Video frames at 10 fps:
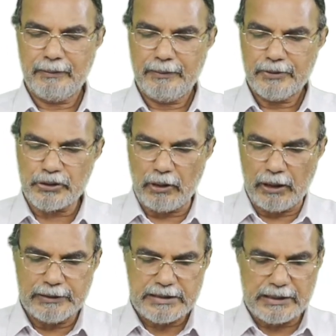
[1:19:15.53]
So all
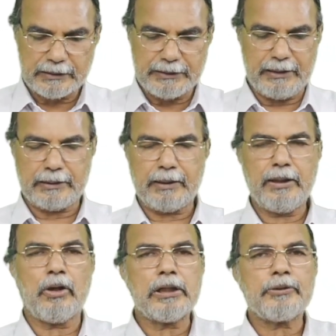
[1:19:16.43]
these are there in
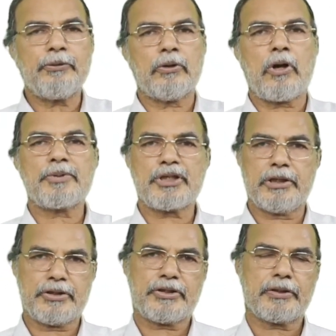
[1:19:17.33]
all the 4 options.